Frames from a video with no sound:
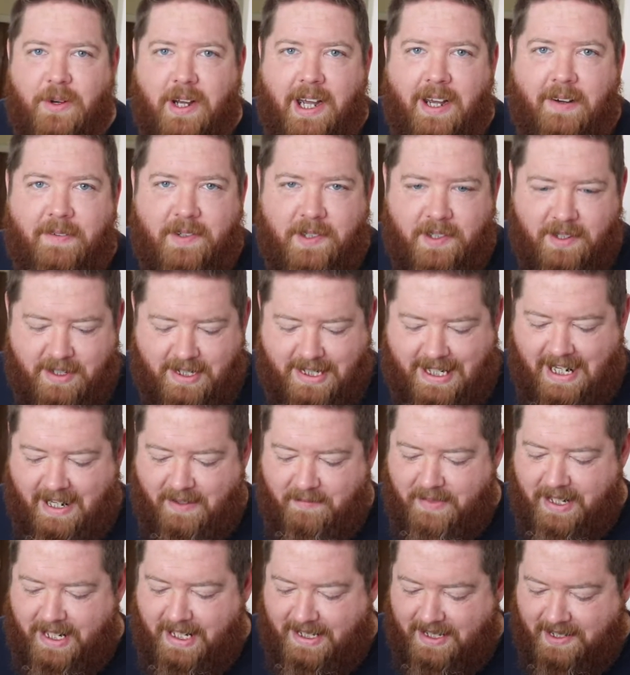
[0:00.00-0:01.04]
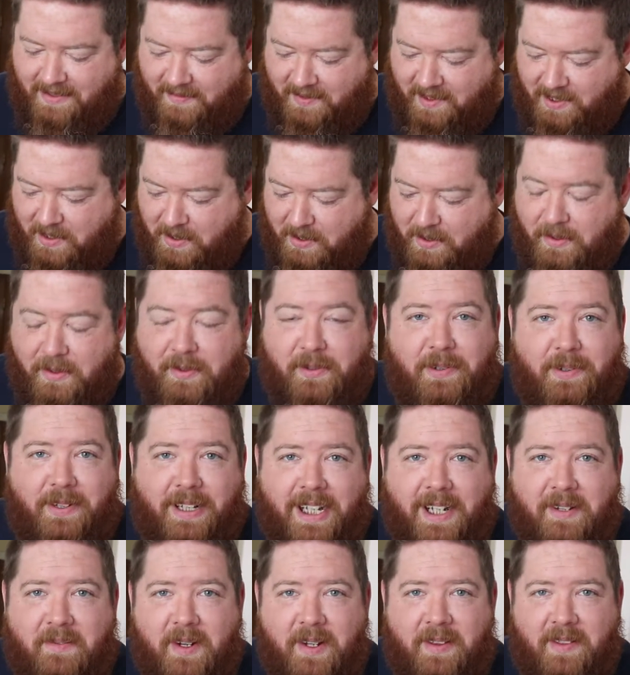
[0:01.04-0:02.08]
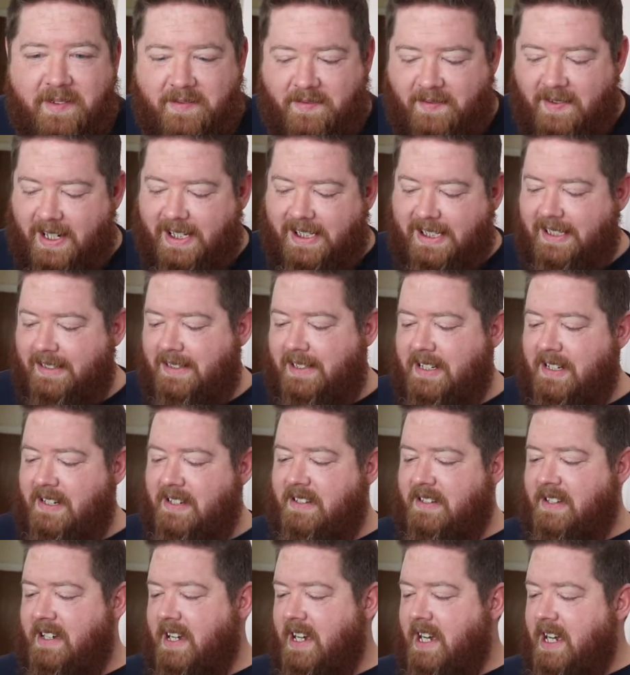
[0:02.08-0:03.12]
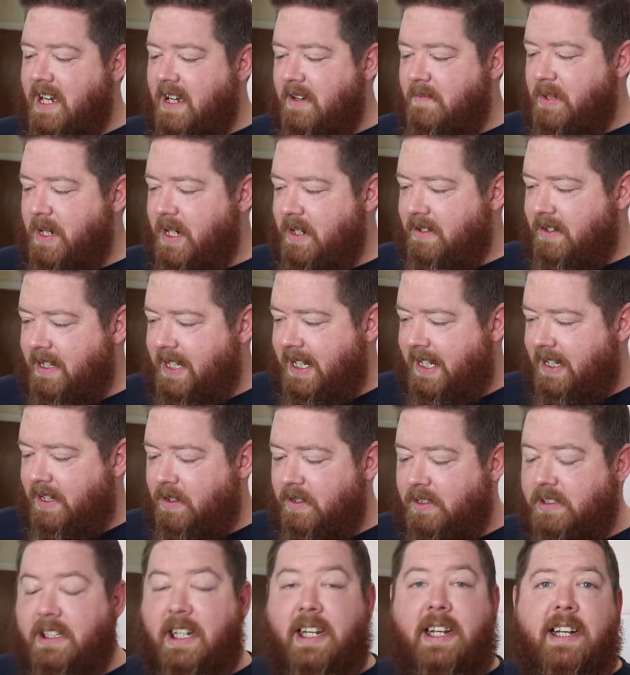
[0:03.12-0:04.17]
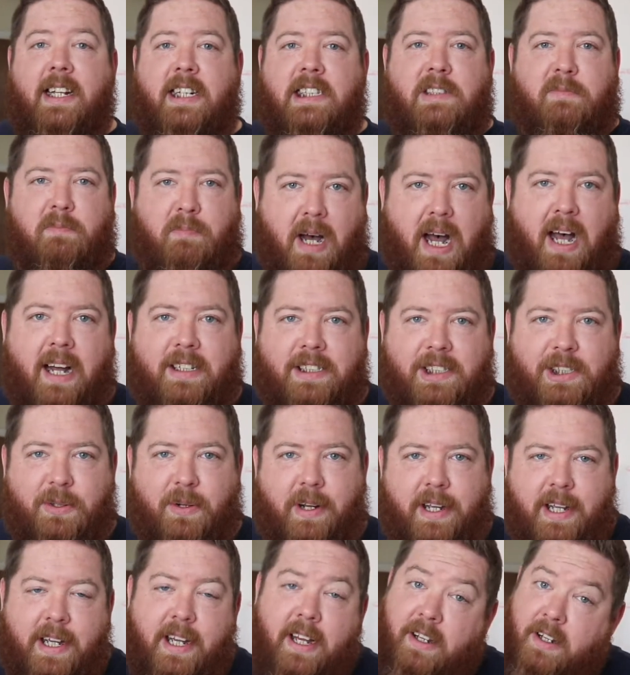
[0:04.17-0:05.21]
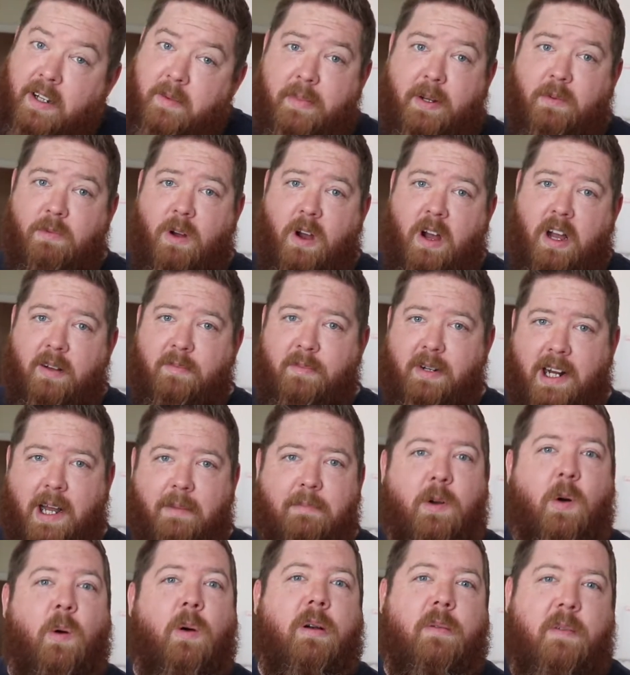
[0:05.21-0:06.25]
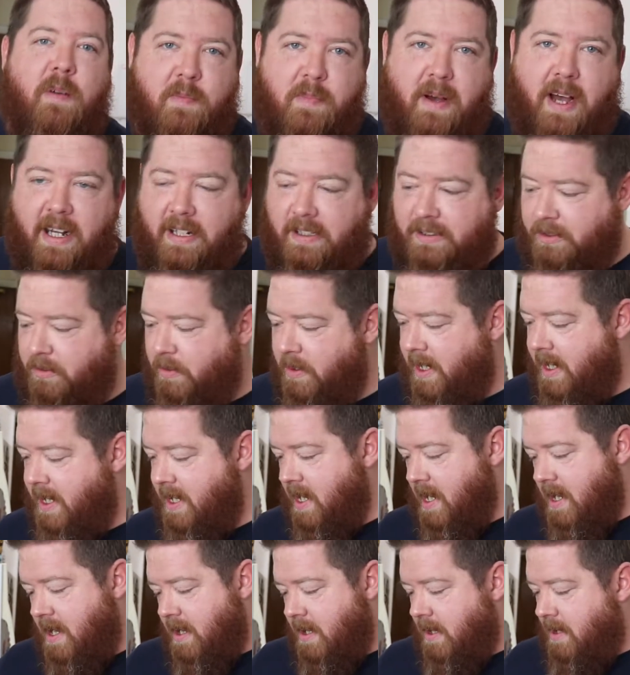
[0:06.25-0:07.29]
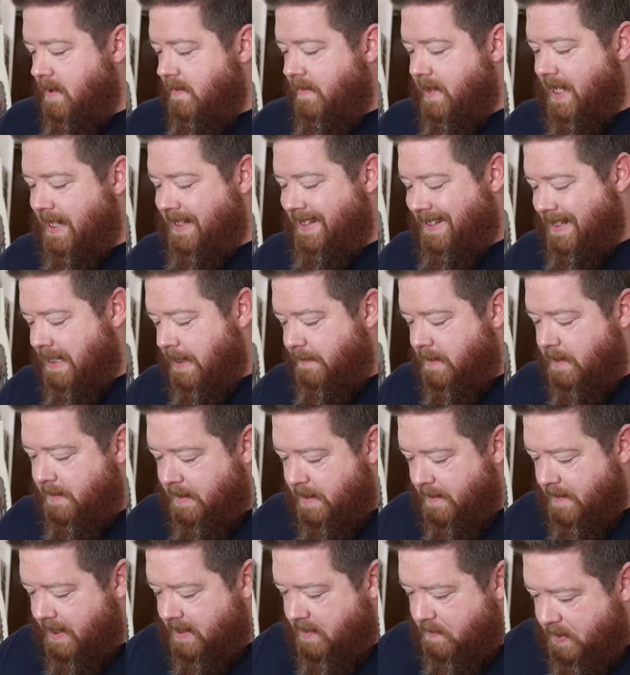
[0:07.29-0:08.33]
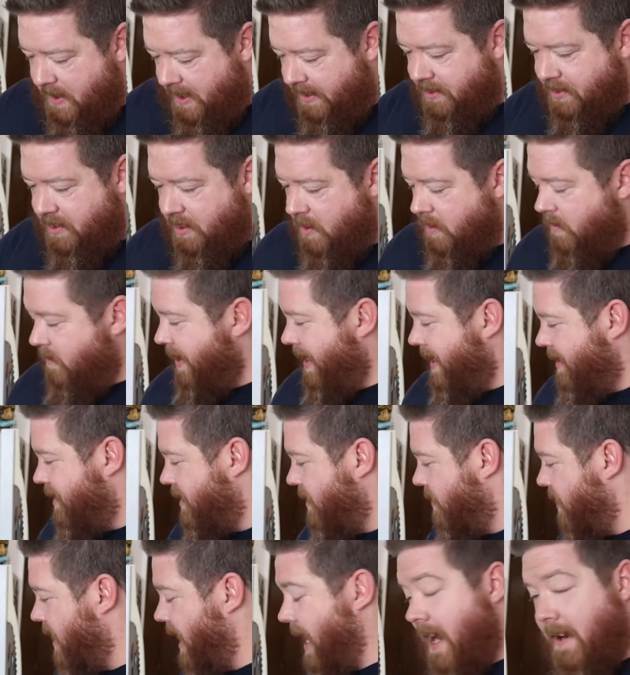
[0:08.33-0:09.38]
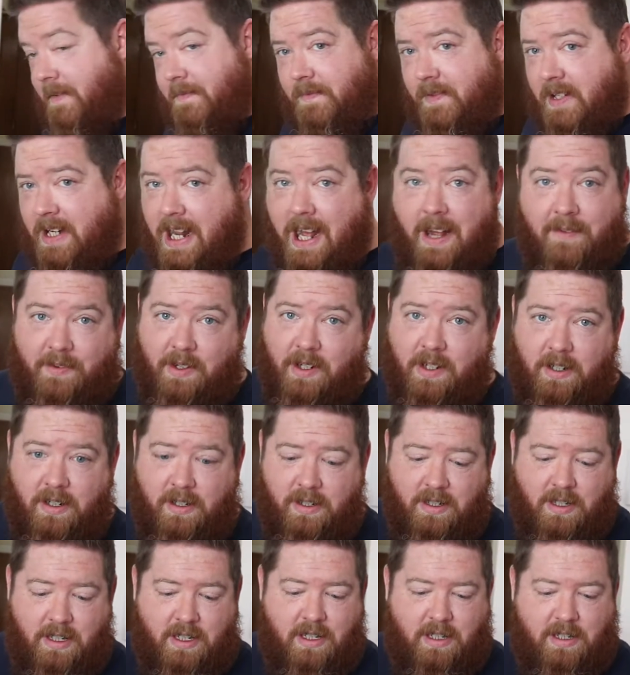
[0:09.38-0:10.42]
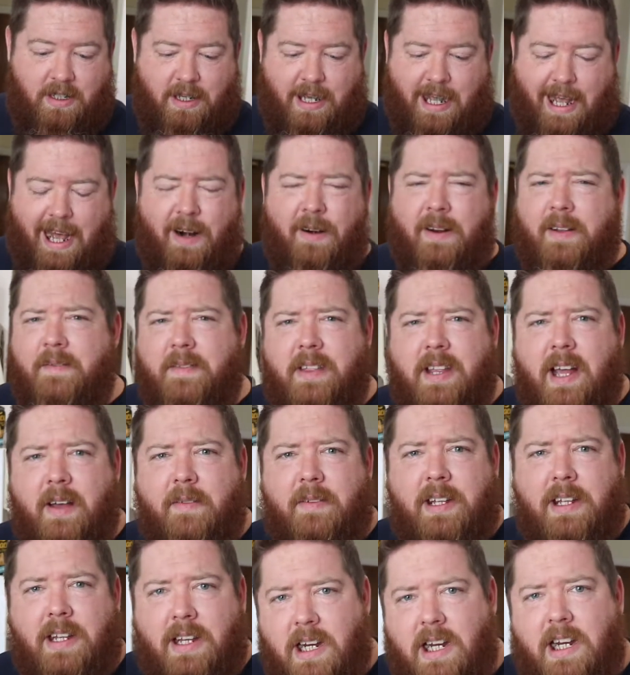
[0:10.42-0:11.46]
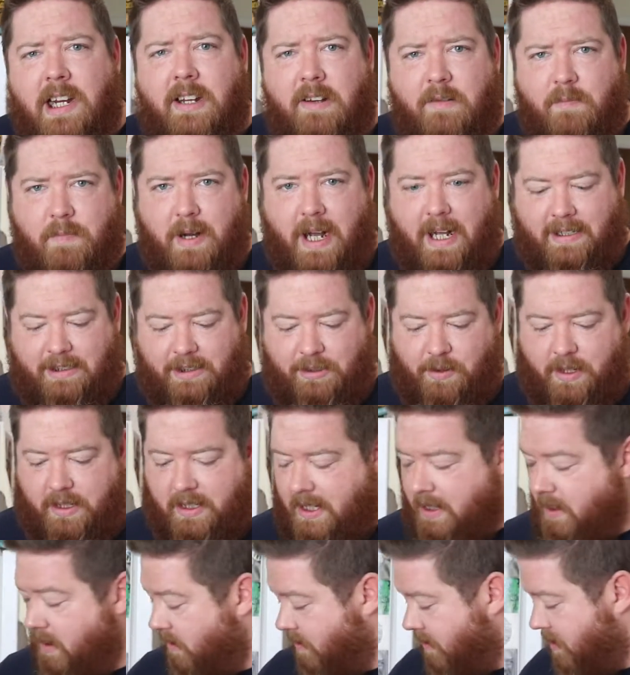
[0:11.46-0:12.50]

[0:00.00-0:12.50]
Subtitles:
after 10 minutes of Googling what the fuck this is, apparently it looks like it's bok choy. It could be wrong, but I'm going with bok choy. That seems to be the best picture ratio. I don't even think I've eaten bok choy, let alone